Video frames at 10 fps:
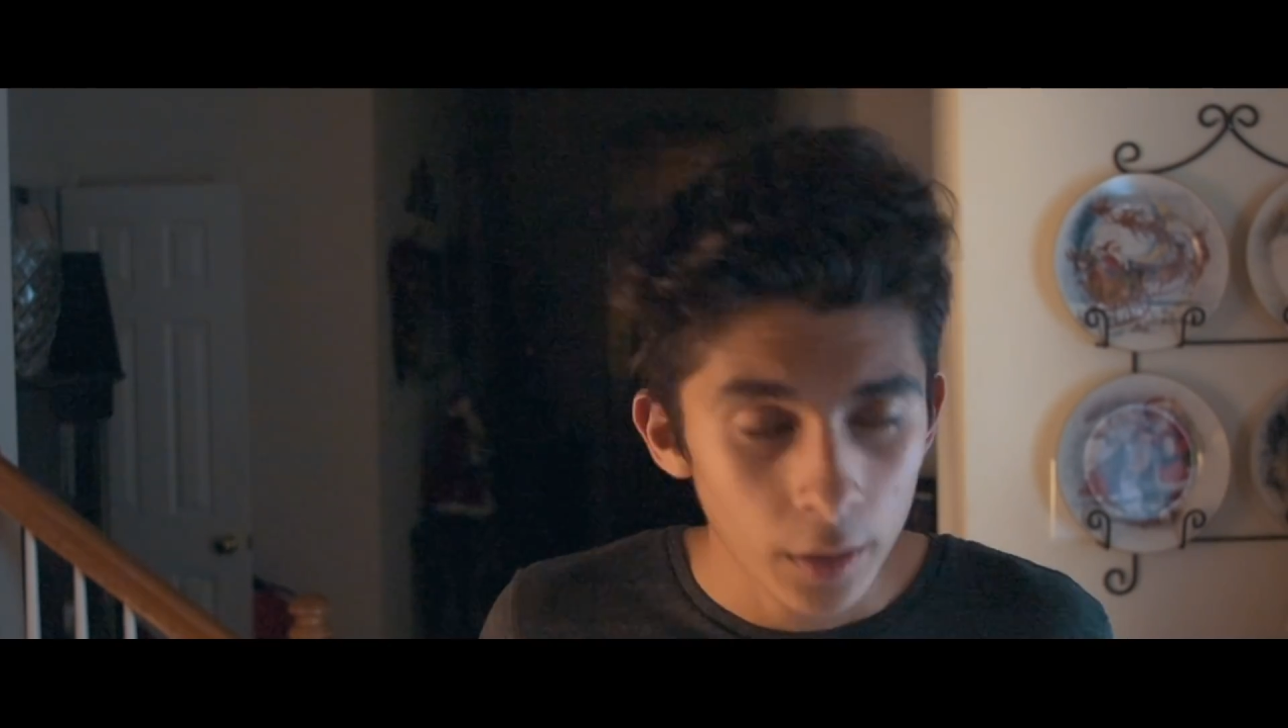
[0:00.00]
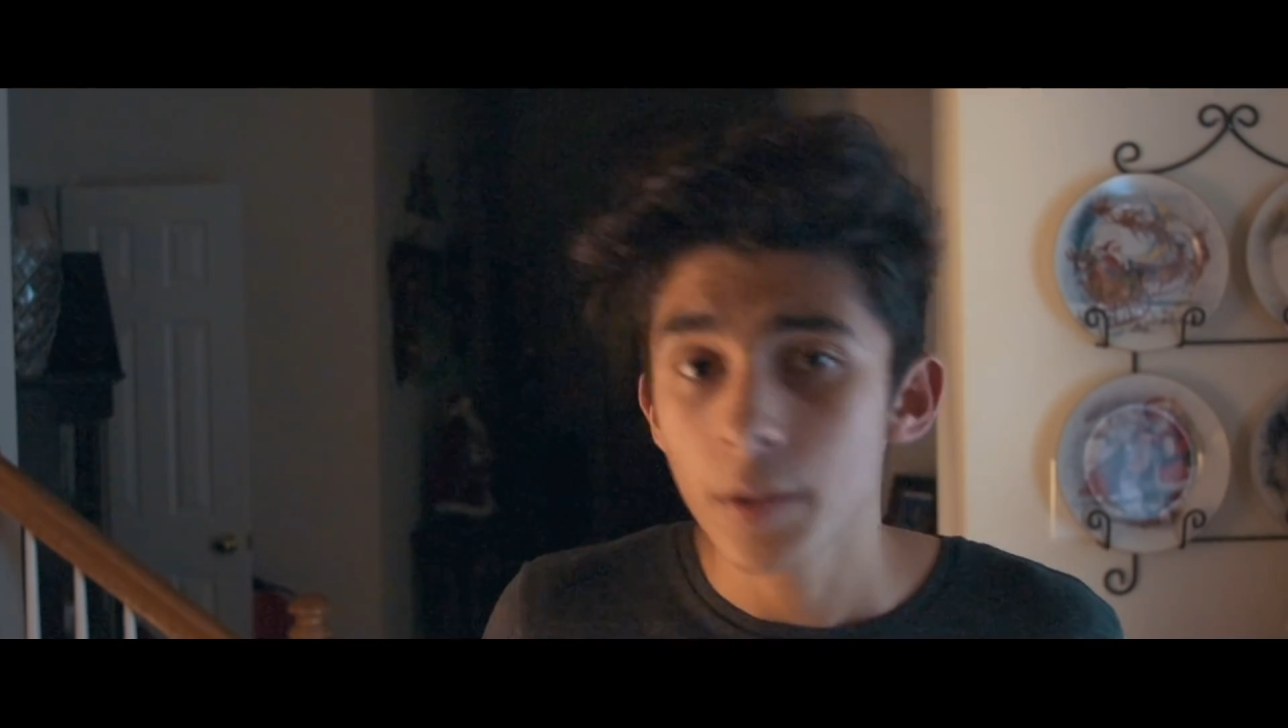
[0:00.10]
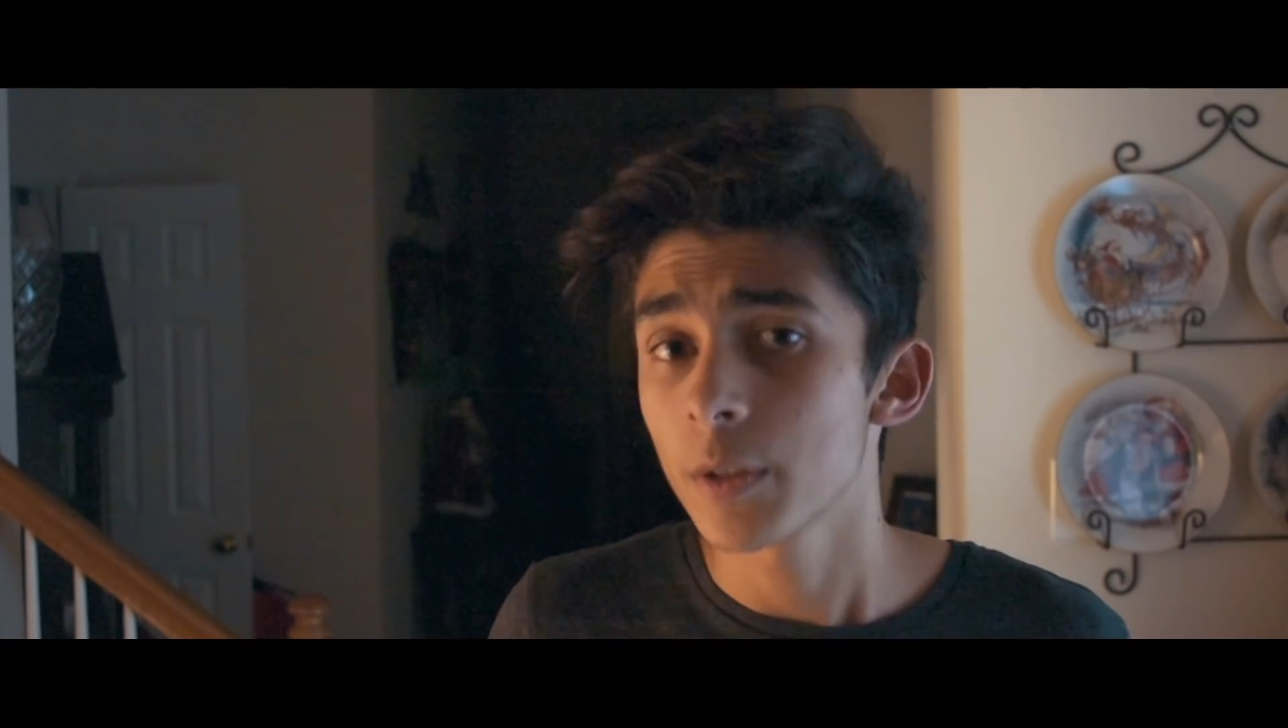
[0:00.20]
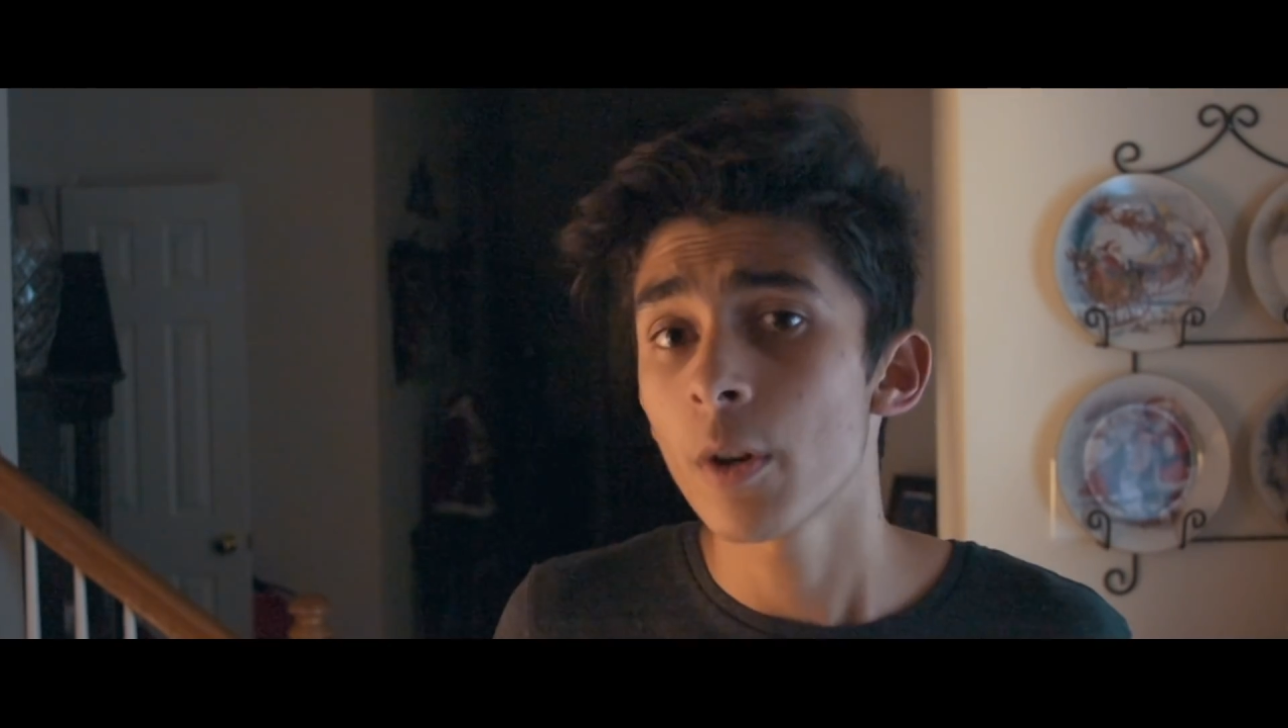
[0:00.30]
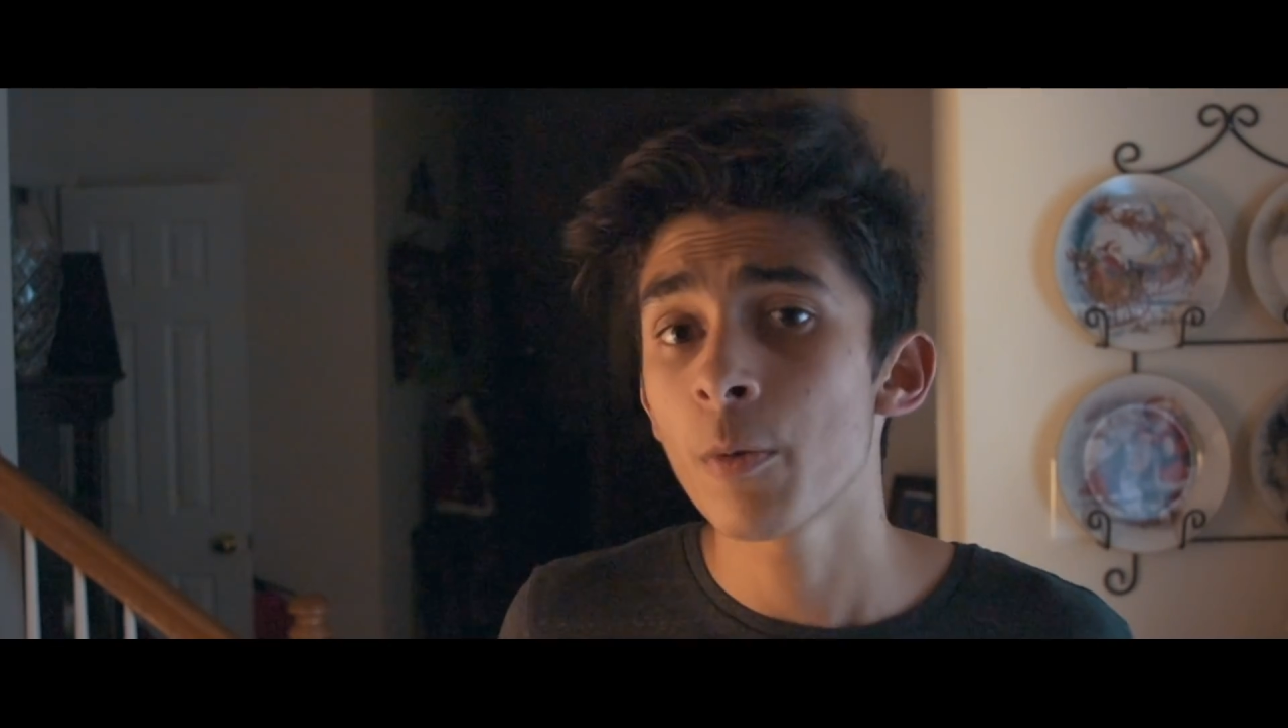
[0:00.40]

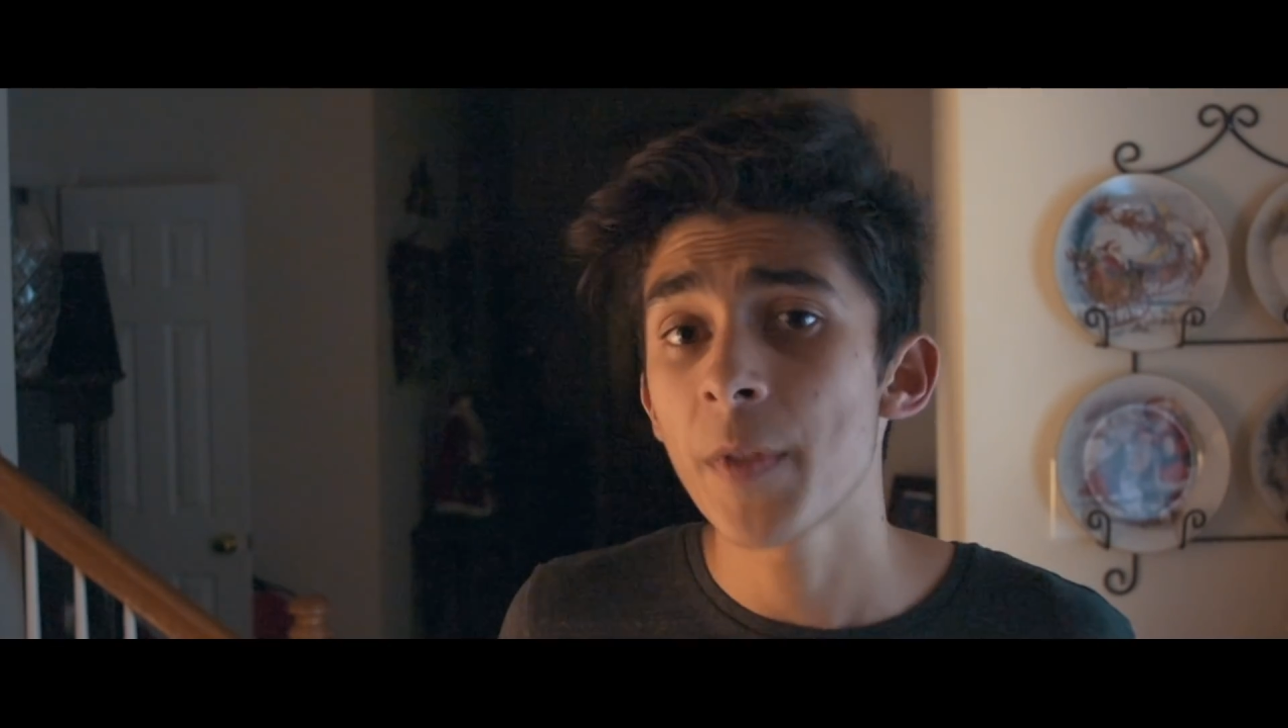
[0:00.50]
So